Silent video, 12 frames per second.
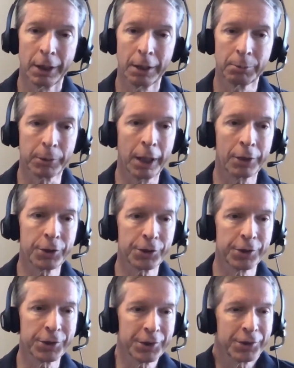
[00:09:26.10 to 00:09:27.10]

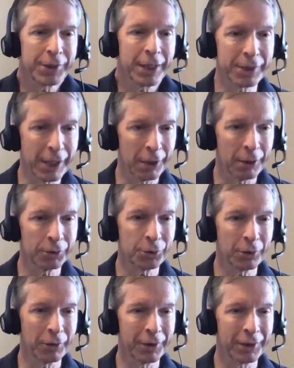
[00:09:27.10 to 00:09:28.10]
consciousness, since that's now
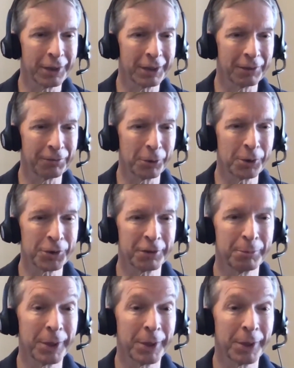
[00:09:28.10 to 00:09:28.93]
sort of the focus of my